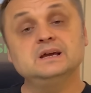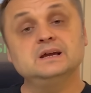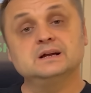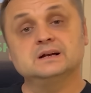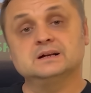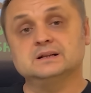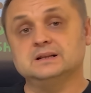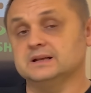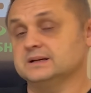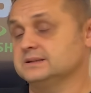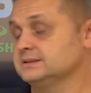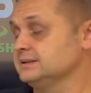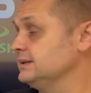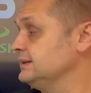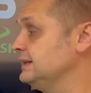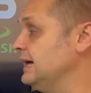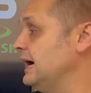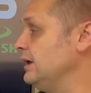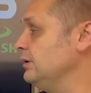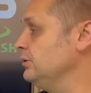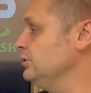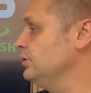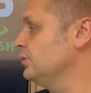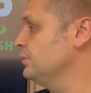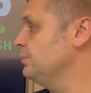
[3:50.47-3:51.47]
Click the
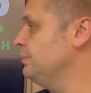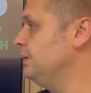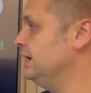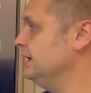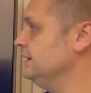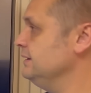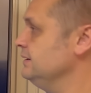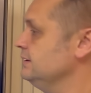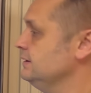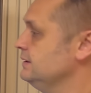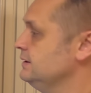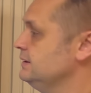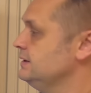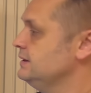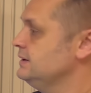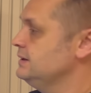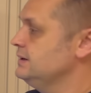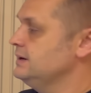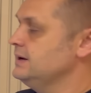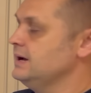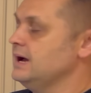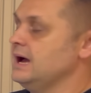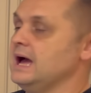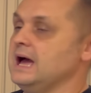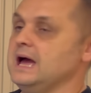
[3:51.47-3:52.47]
download button,
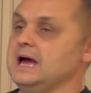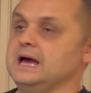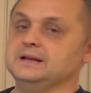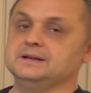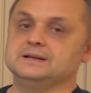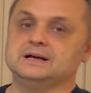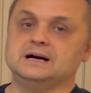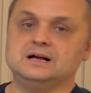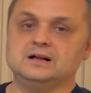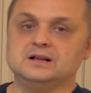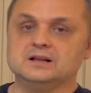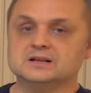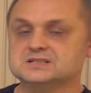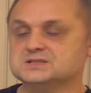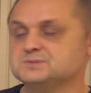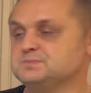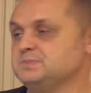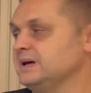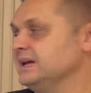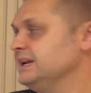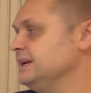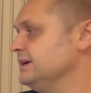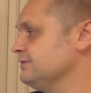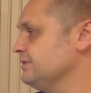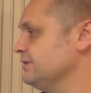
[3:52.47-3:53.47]
and I'll
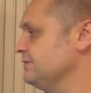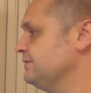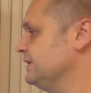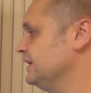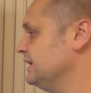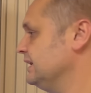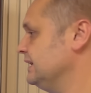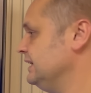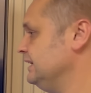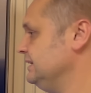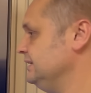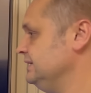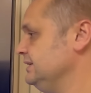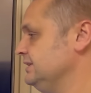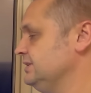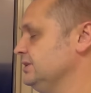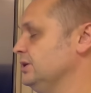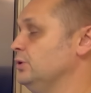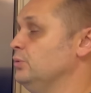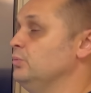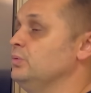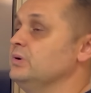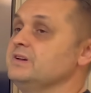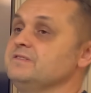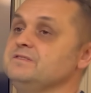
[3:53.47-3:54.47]
explain everything in
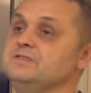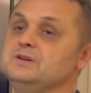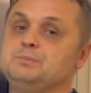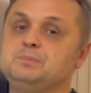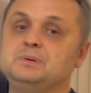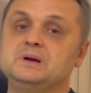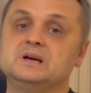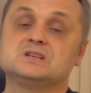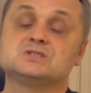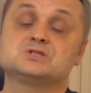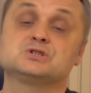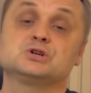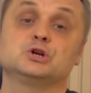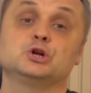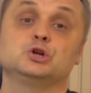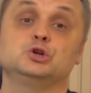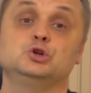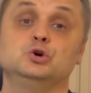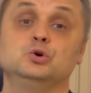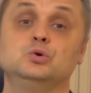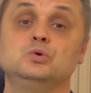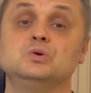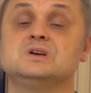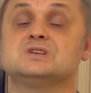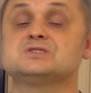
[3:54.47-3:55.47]
detail. What a VPN is going to
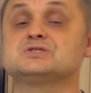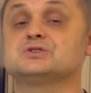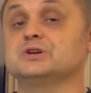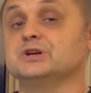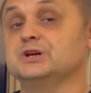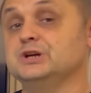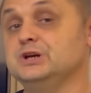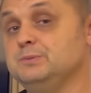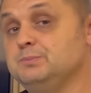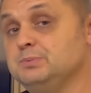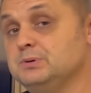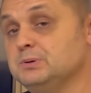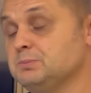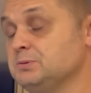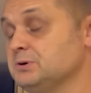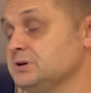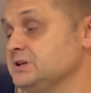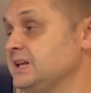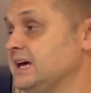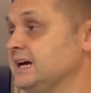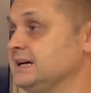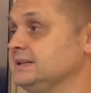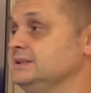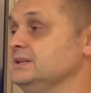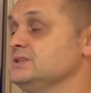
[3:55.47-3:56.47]
do is going to keep you
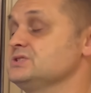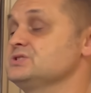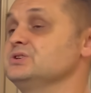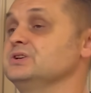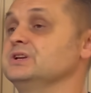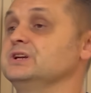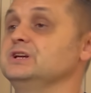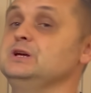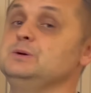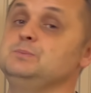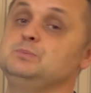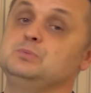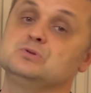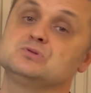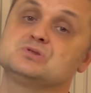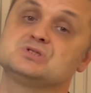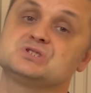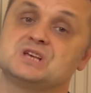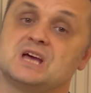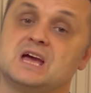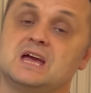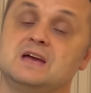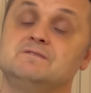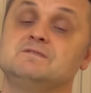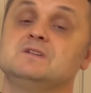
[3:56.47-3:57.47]
protected. It's going to keep you
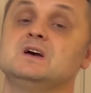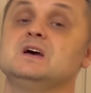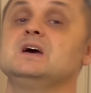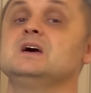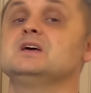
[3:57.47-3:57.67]
safe.